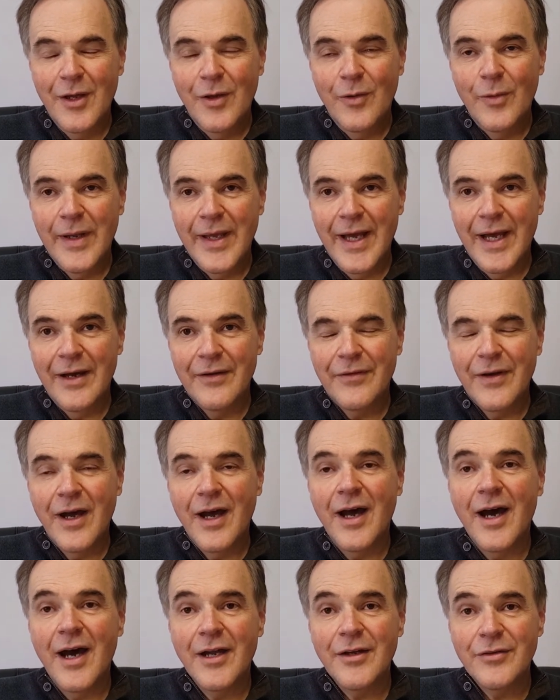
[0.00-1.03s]
We have
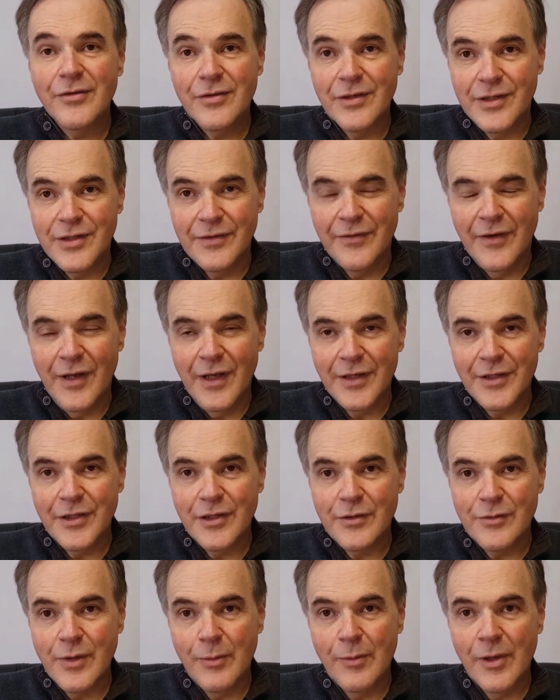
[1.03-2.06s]
hundreds of
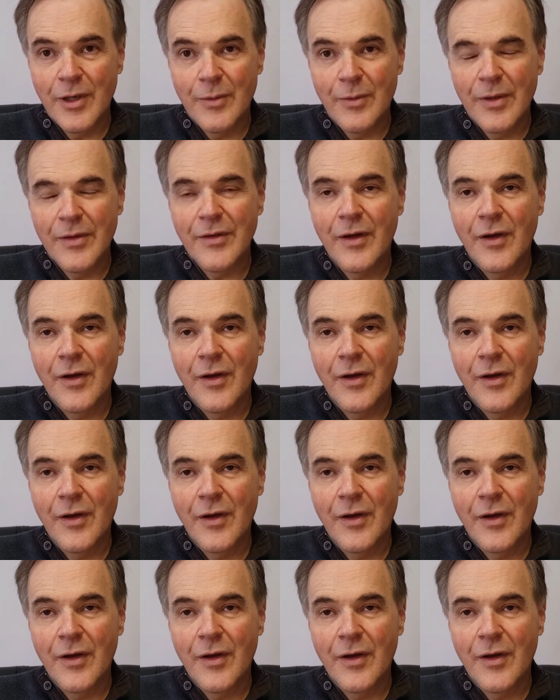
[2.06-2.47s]
volunteers we work with,